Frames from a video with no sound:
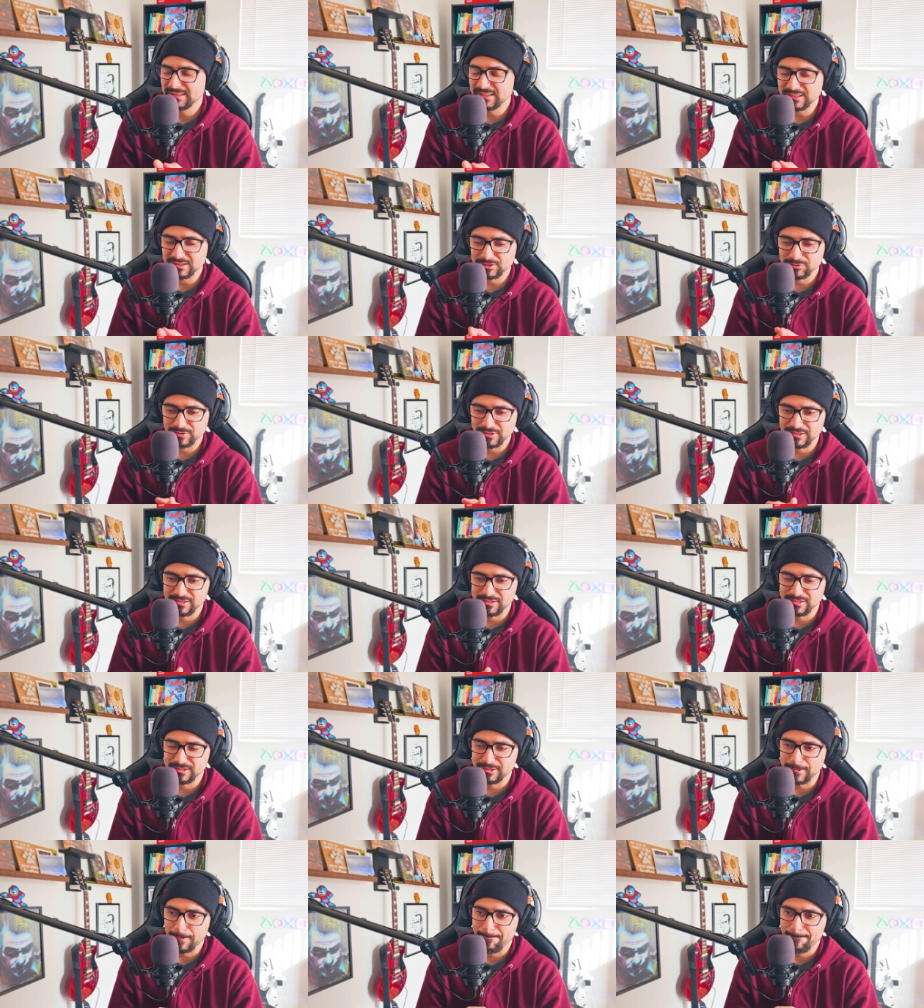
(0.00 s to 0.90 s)
That's
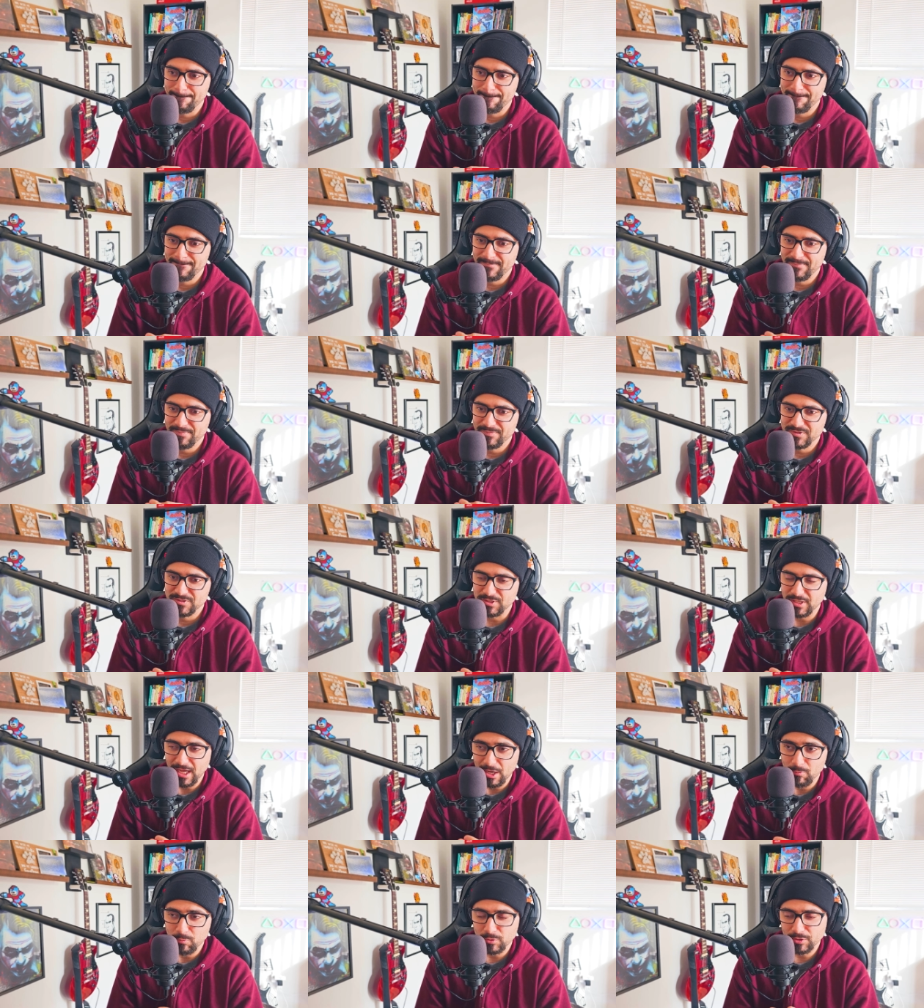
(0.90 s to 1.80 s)
crazy.
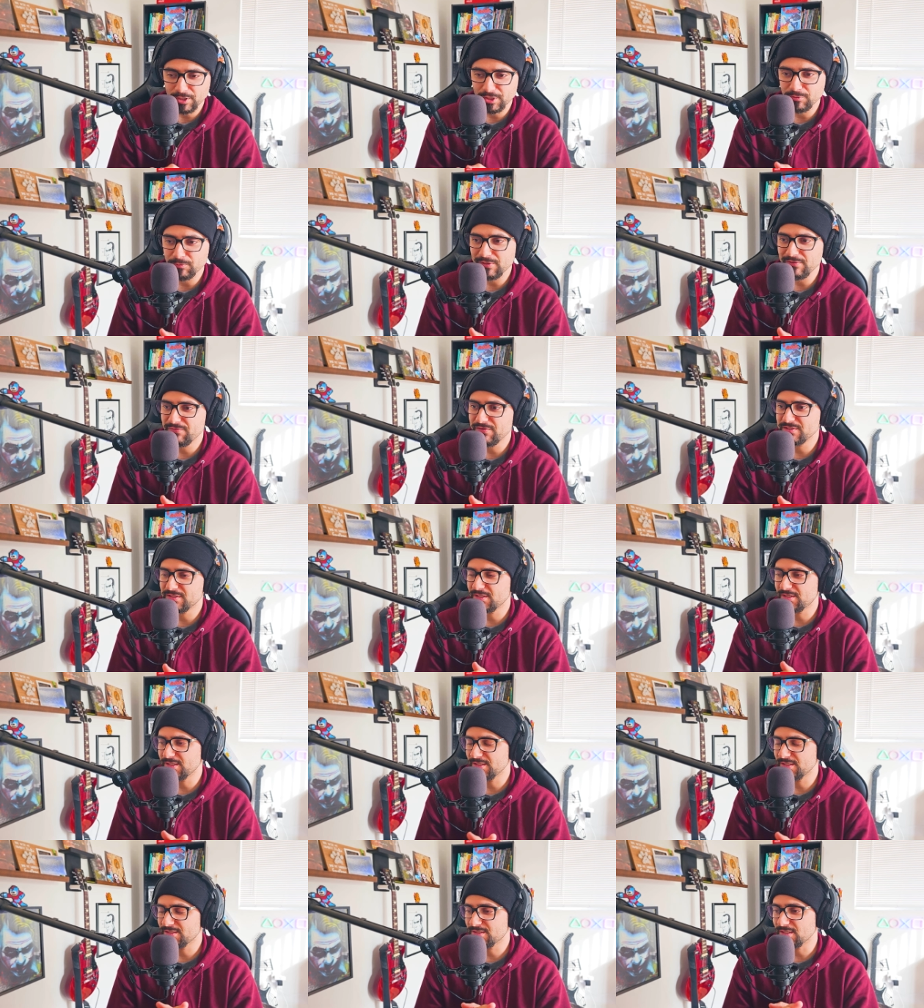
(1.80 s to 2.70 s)
But yeah, we're gonna
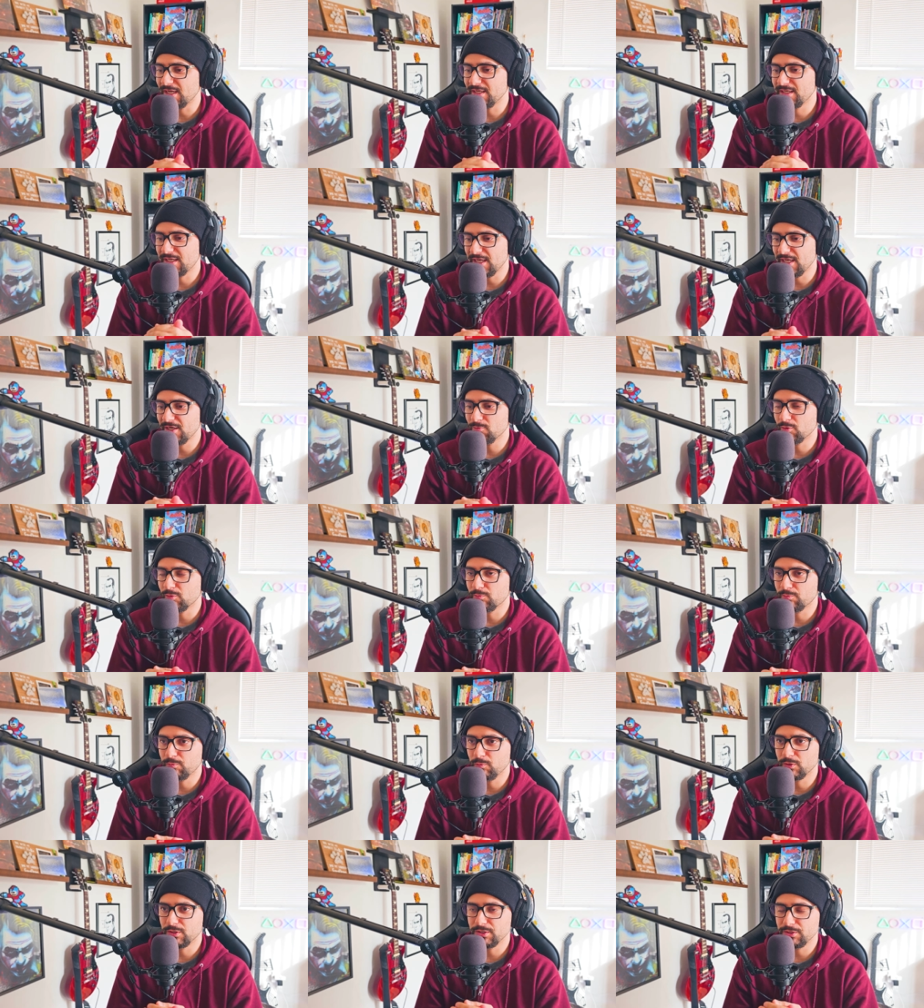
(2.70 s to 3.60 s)
revisit this again. We're
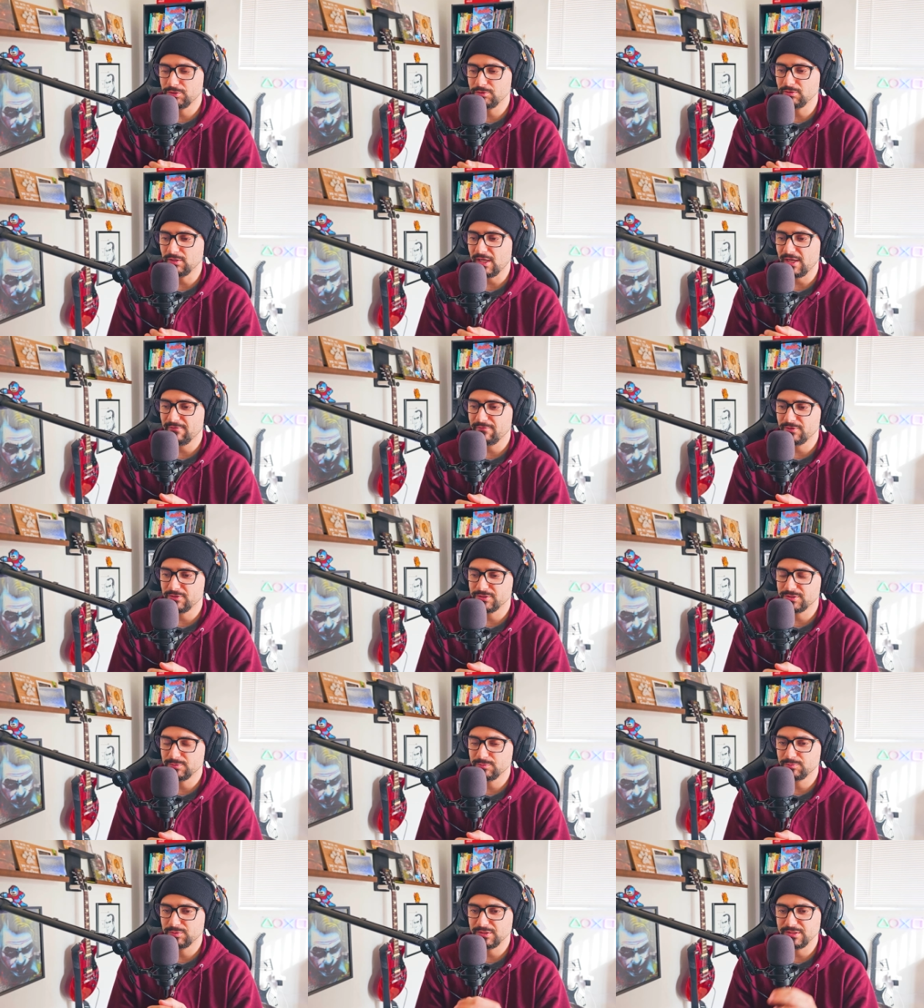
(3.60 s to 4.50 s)
we're gonna do a live
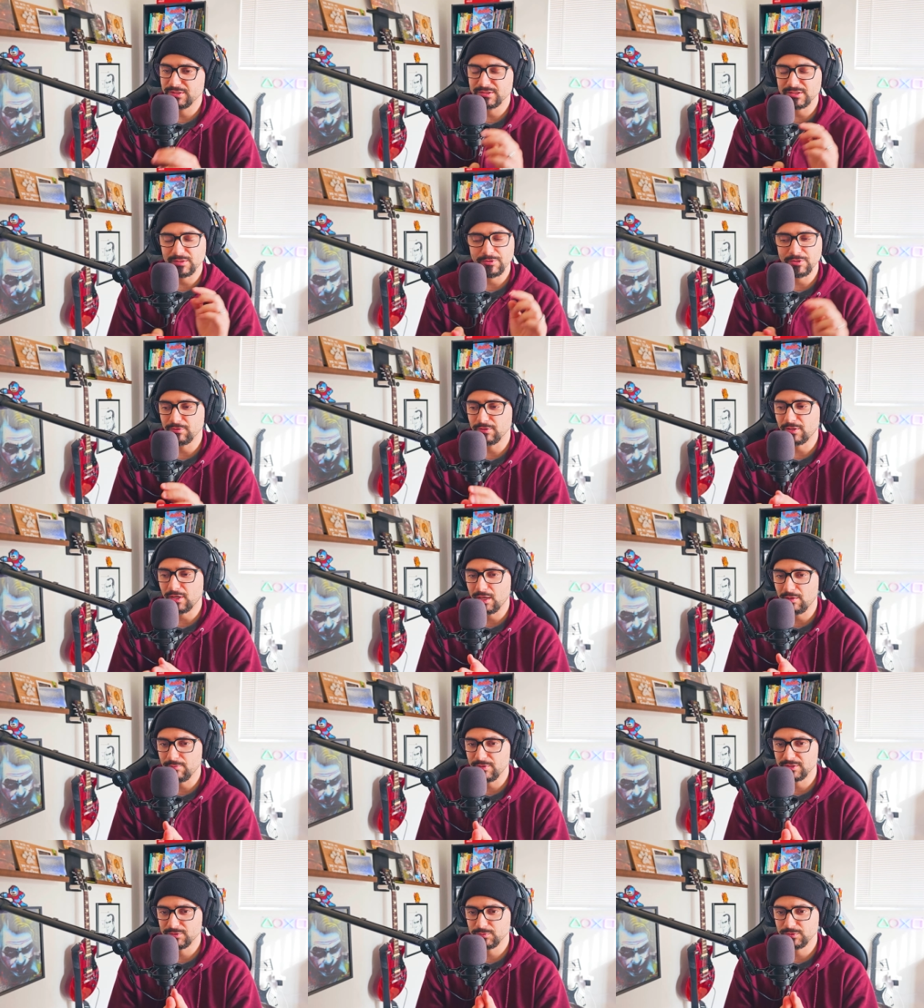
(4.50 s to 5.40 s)
version. Please let me know in the
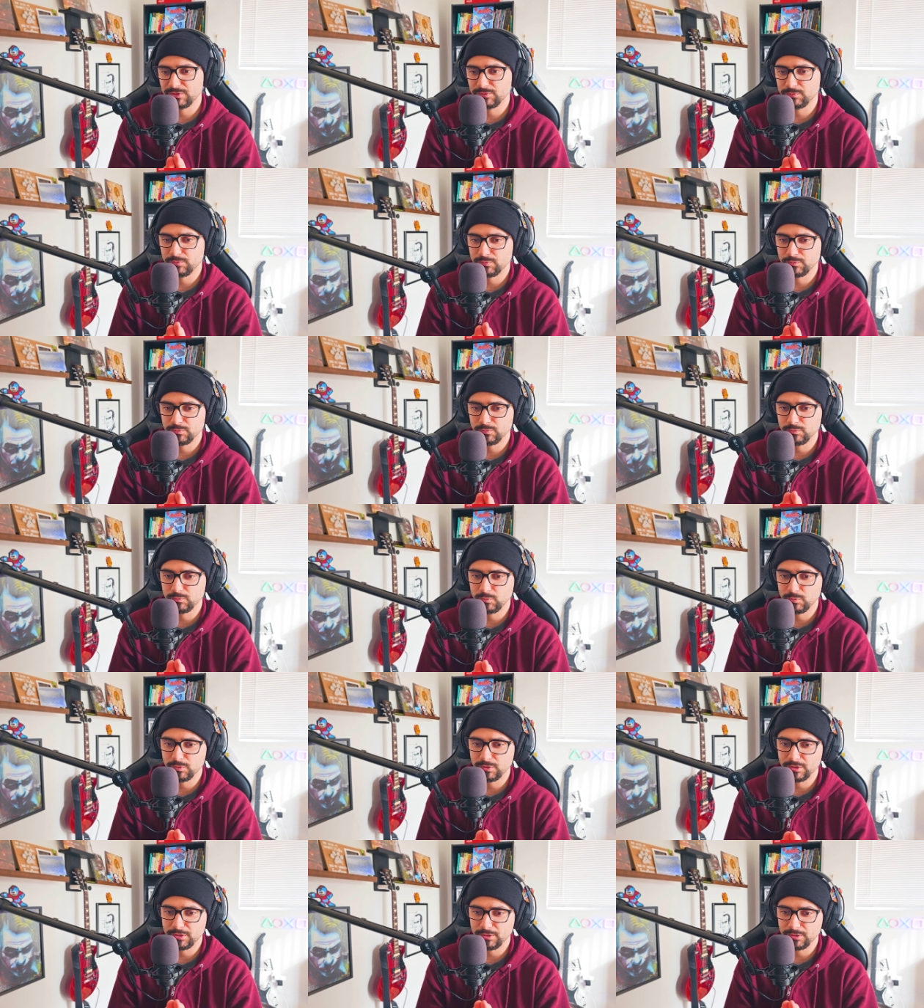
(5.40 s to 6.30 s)
comments which
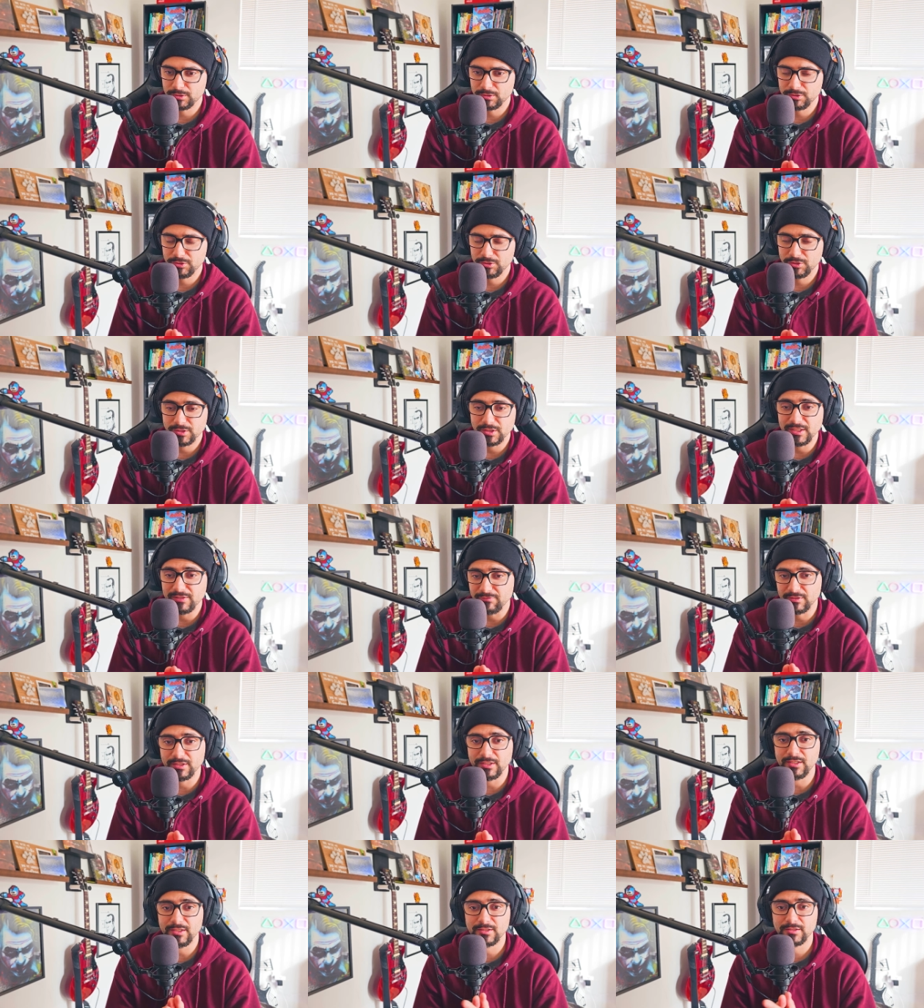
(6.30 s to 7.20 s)
where you can leave
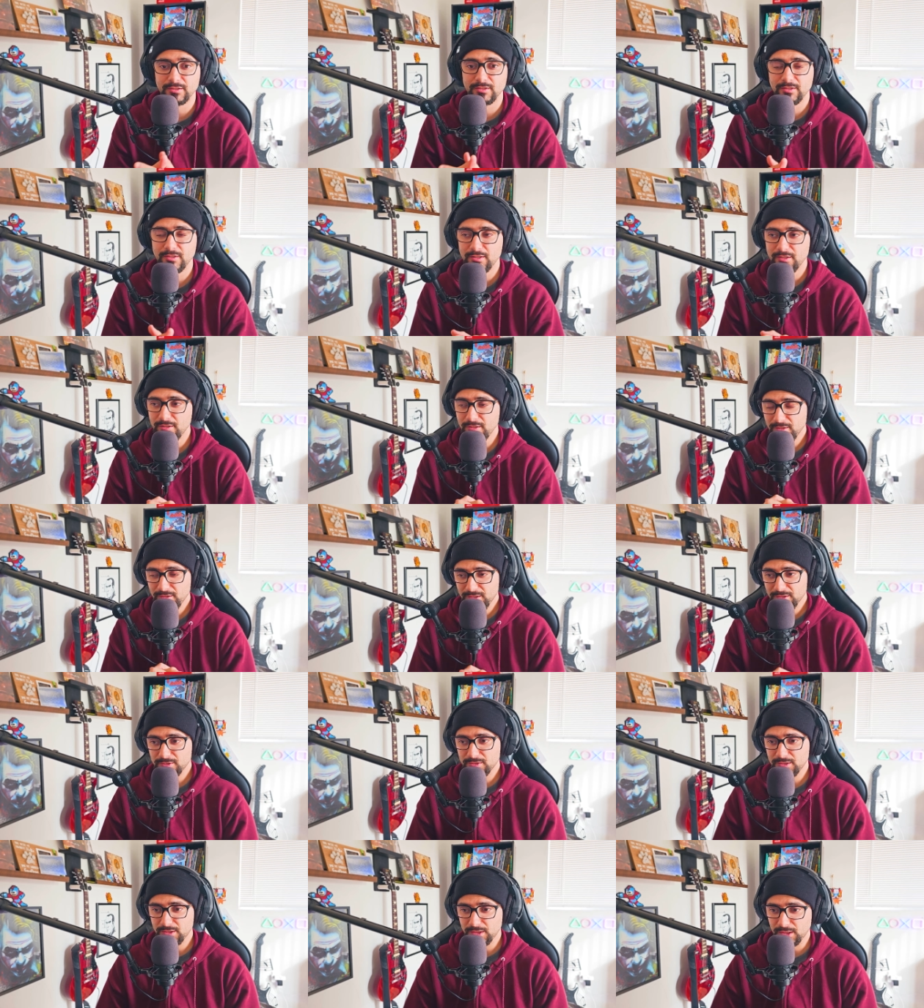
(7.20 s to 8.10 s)
a link
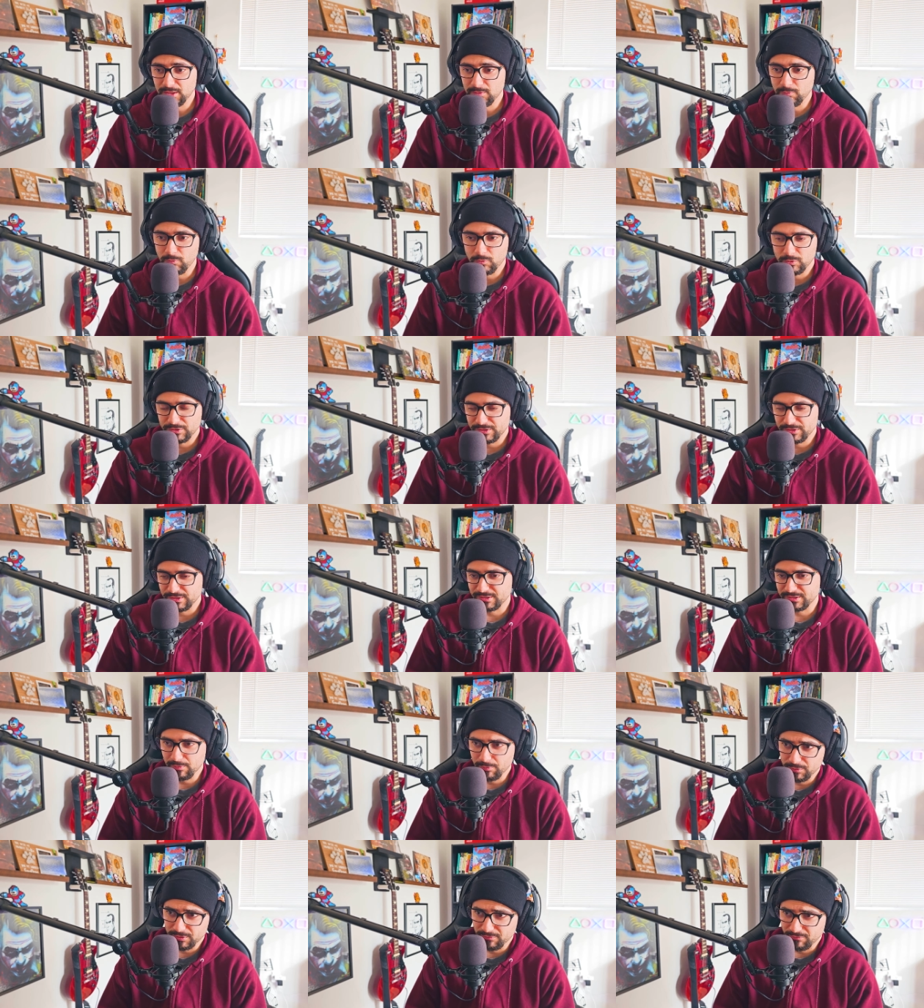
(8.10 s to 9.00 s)
um, or just
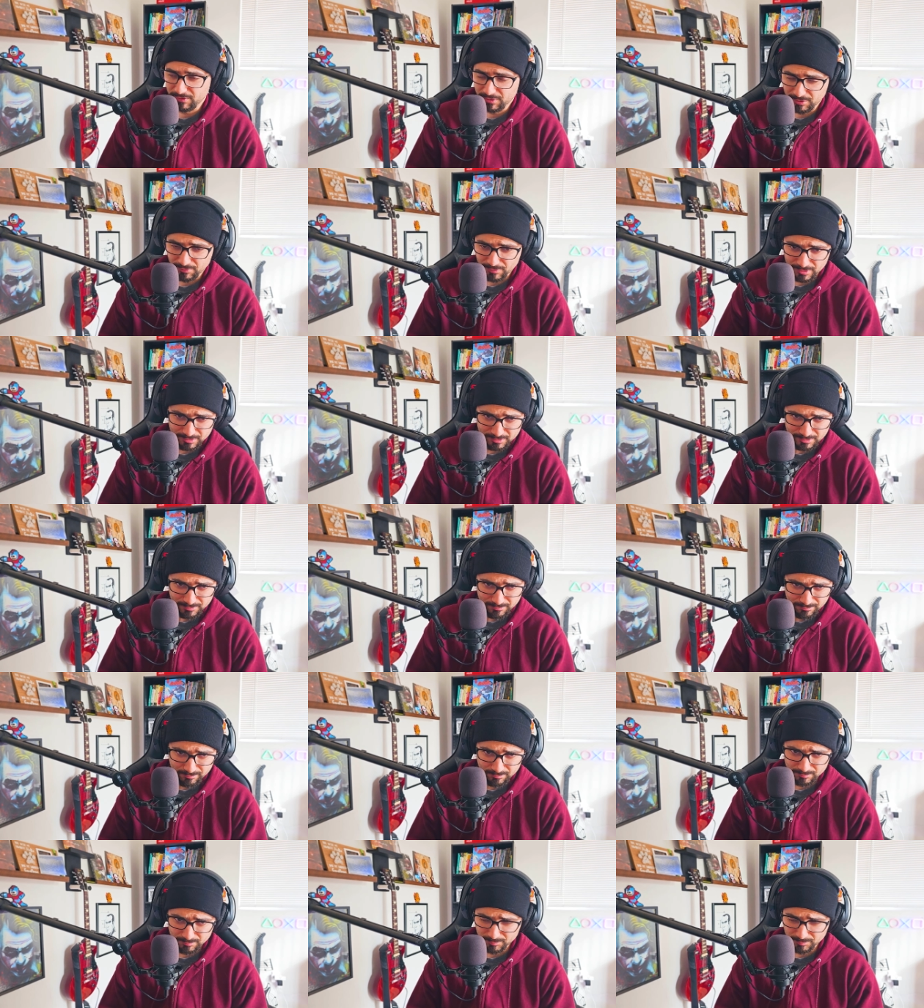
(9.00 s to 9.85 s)
tell me what the video is.